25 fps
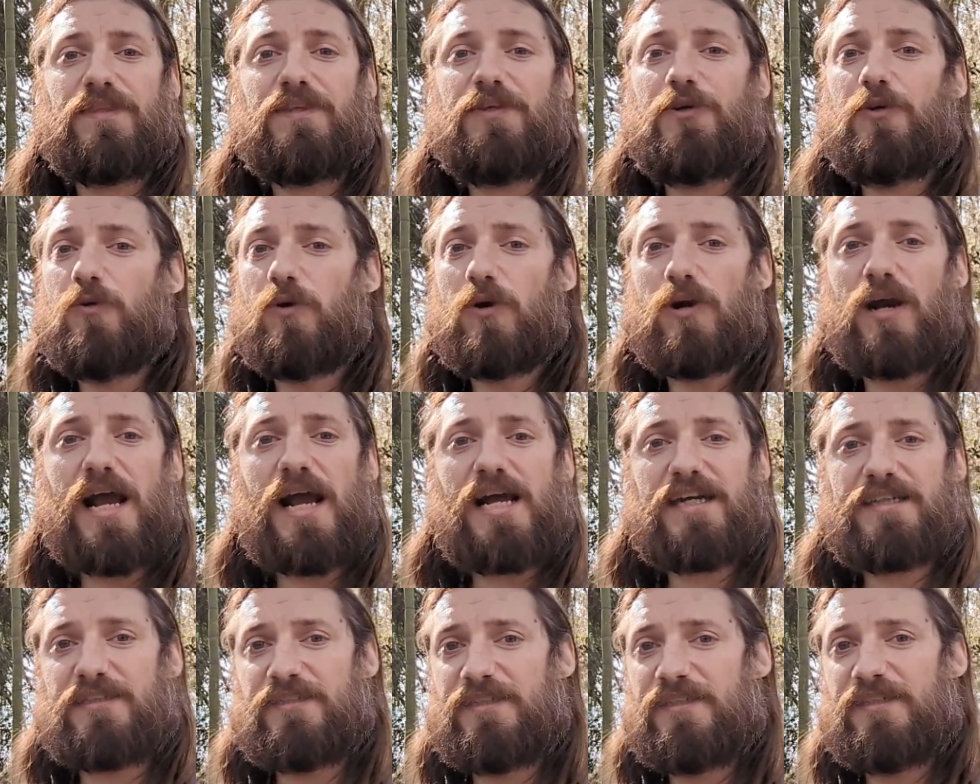you are
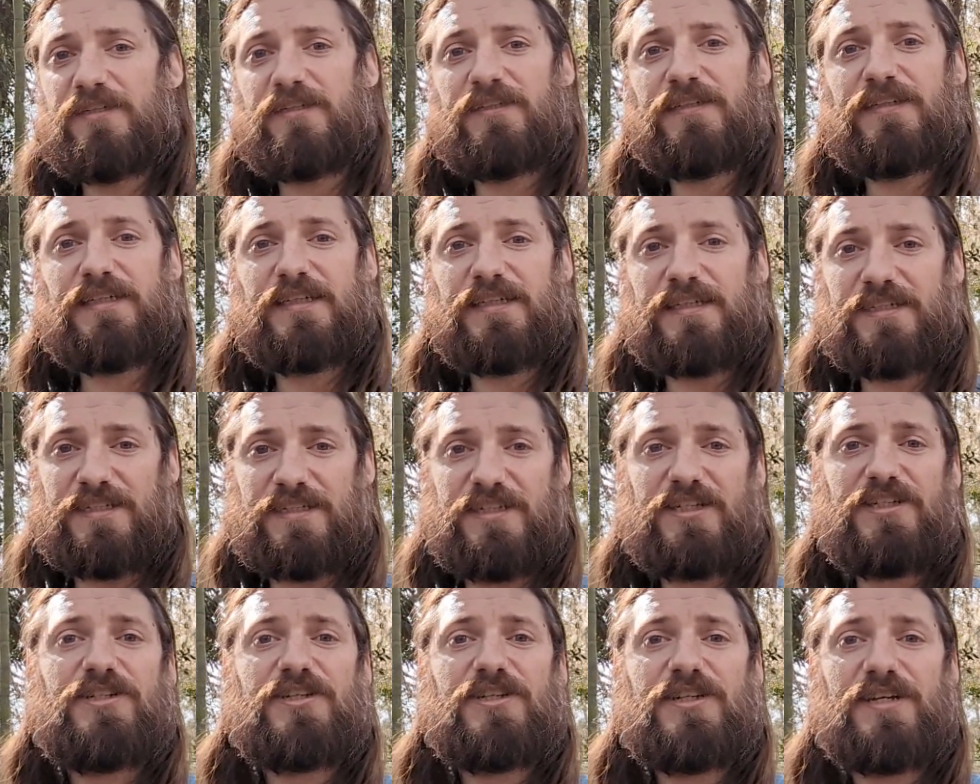accidentally
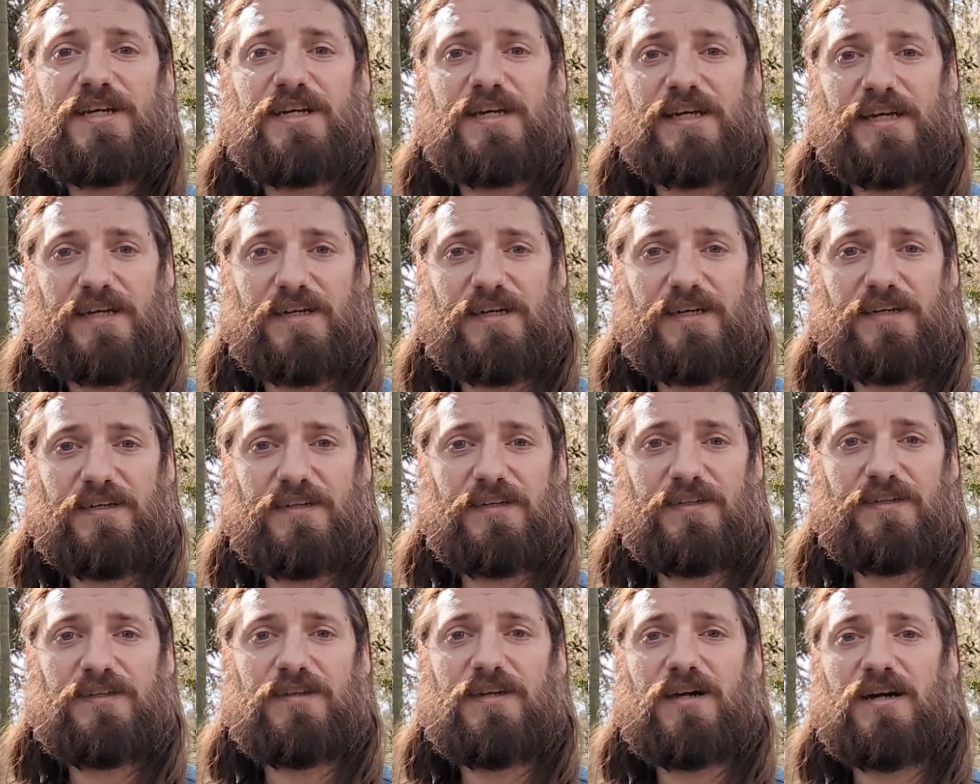conditioning
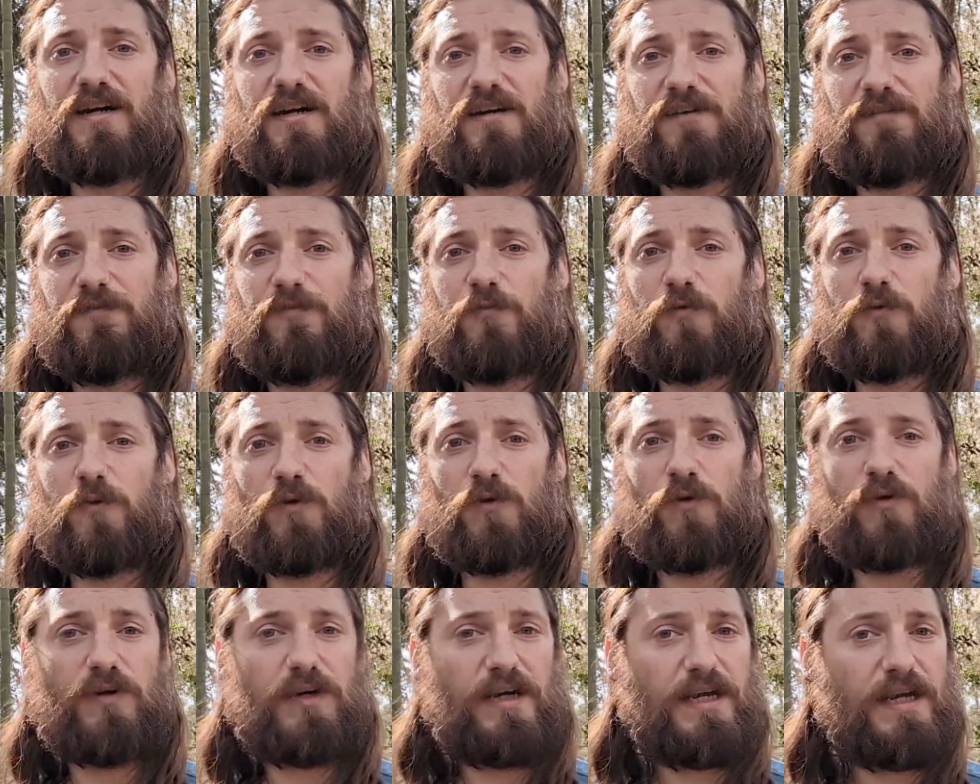the dog
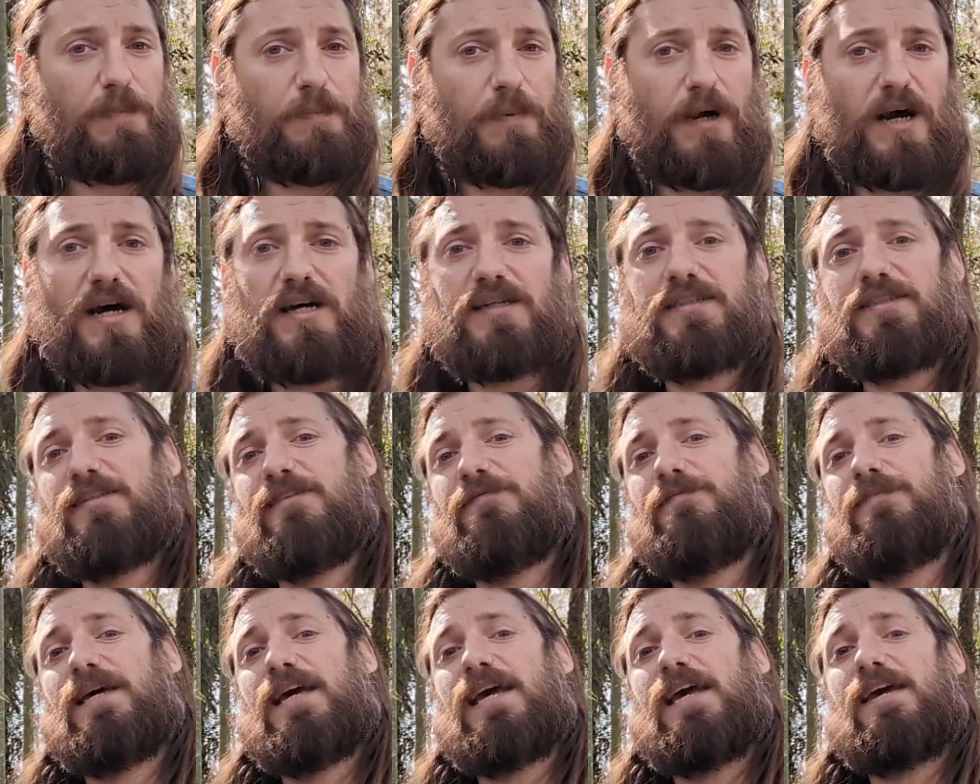for a
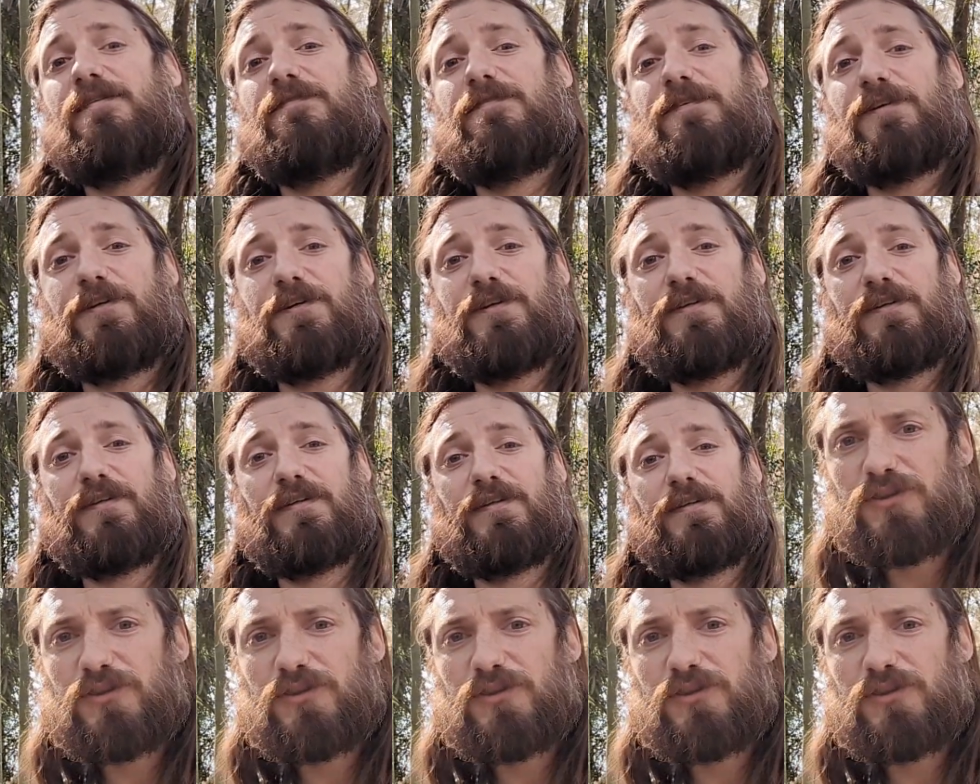positive behavior.